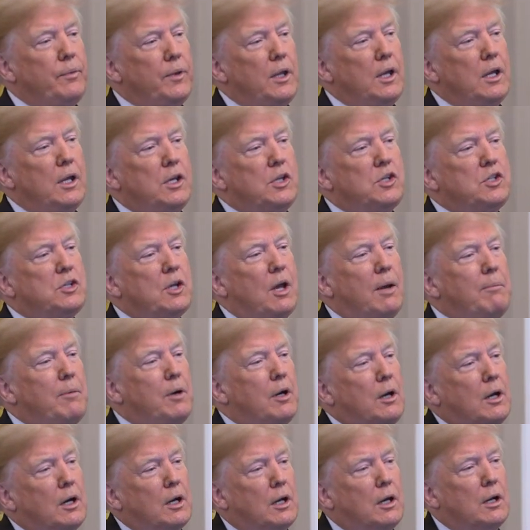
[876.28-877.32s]
is
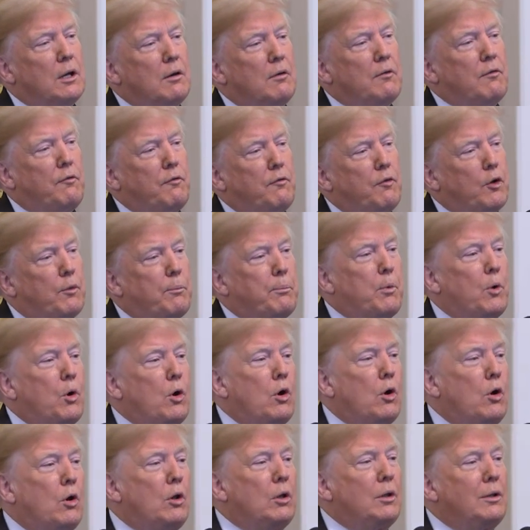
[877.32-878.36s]
American
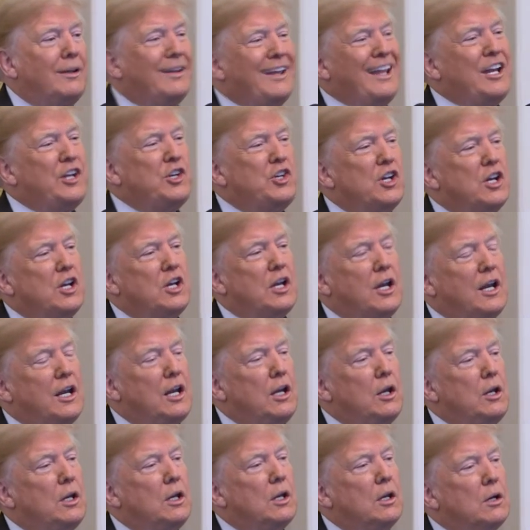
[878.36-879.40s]
football legend, and
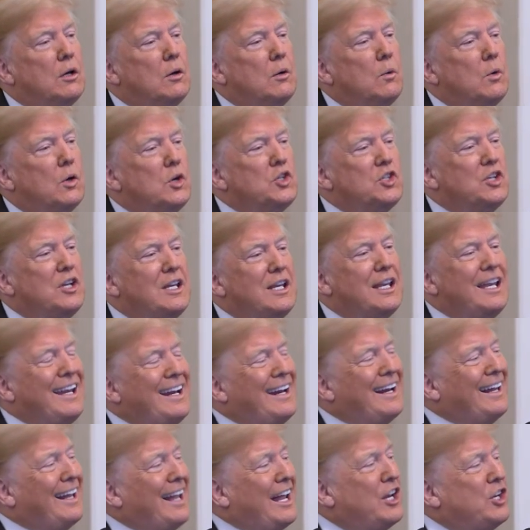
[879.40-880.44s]
he was
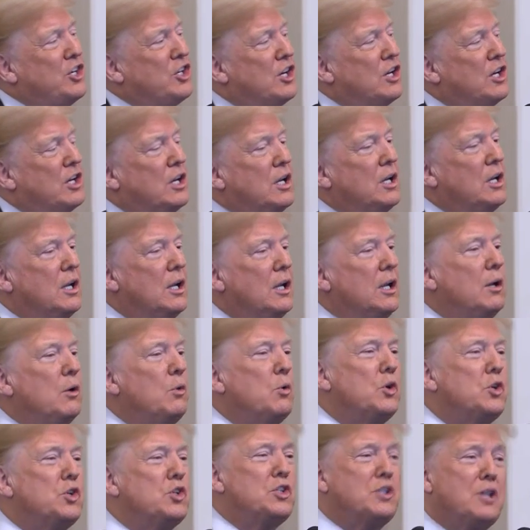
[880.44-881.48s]
indeed a legend. He
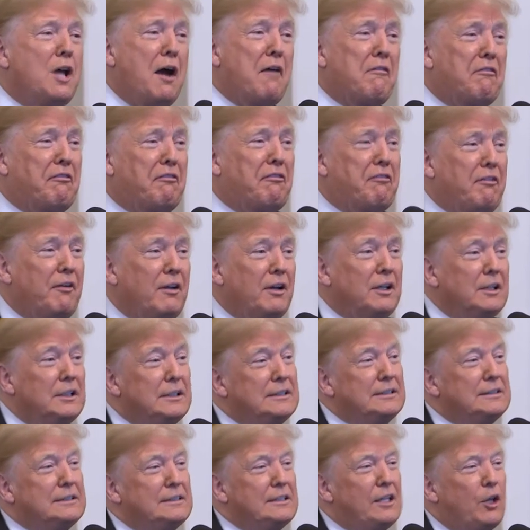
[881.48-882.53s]
was tough,
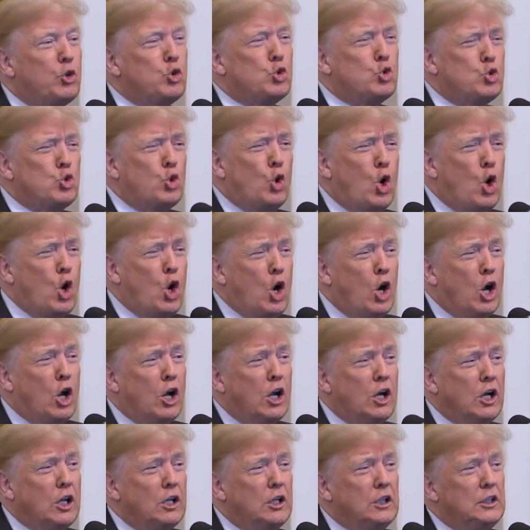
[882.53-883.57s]

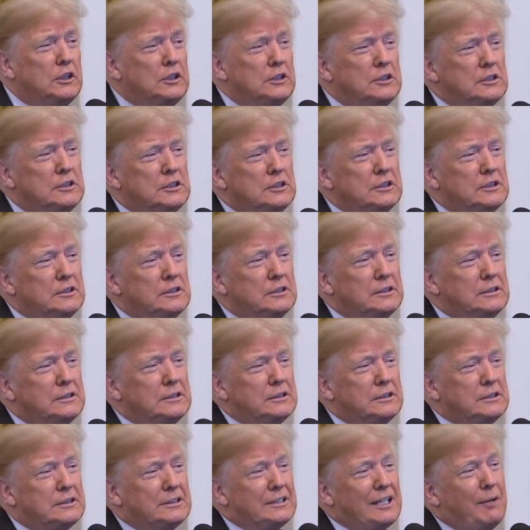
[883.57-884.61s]
strong,
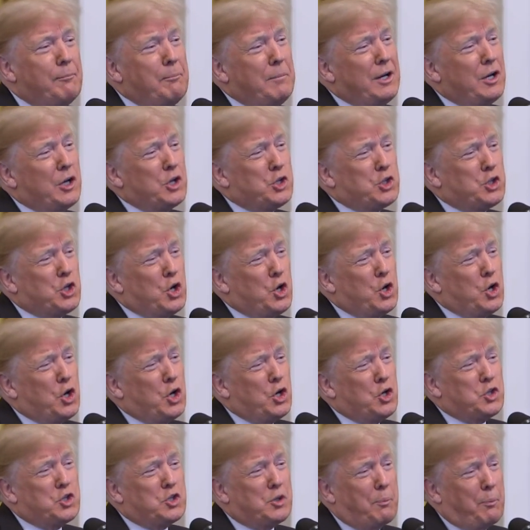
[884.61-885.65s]
a
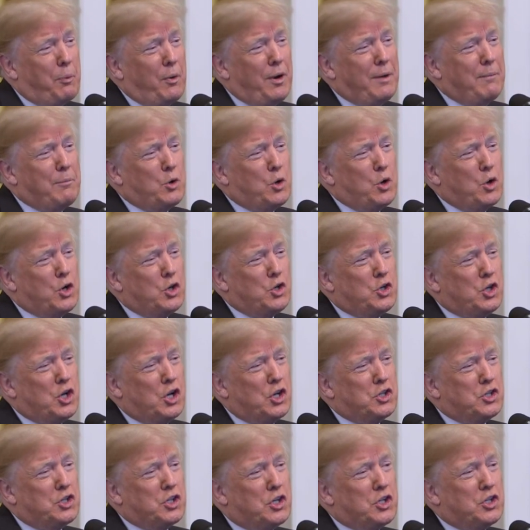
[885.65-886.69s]
Minnesota Supreme Court
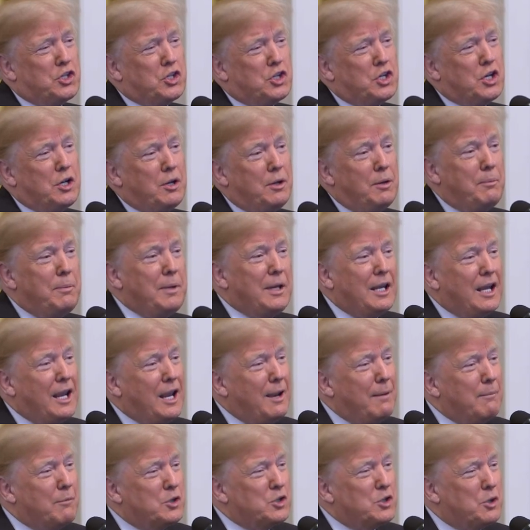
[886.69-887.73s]
justice. He
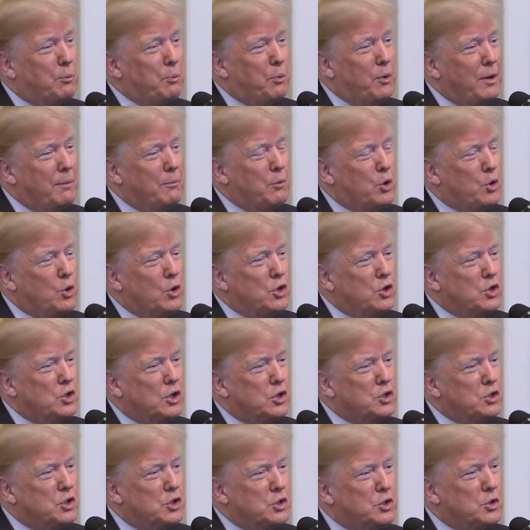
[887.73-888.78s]
became a Supreme Court
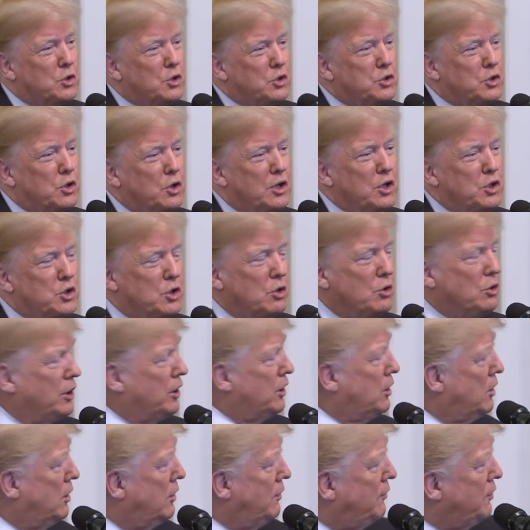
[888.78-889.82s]
justice also. He's
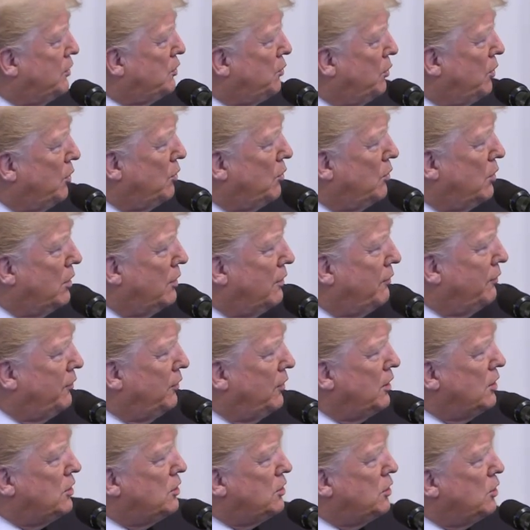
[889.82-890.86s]
only nervous with all of
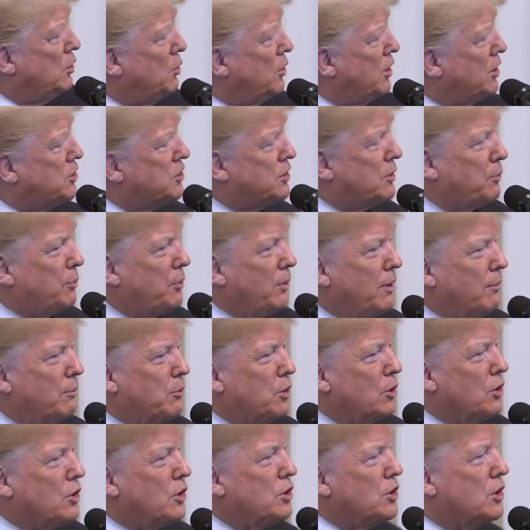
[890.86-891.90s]
these U.S. Supreme
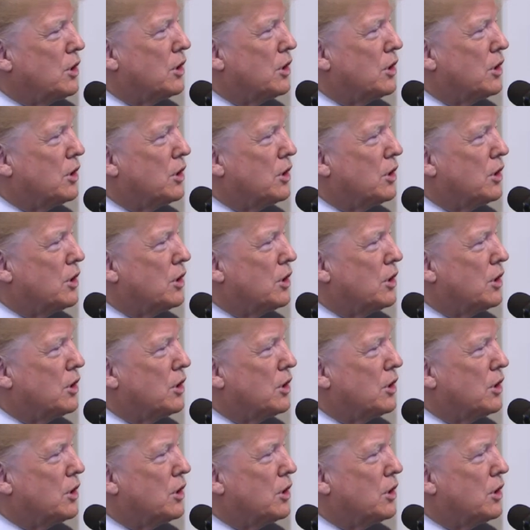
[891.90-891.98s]
Court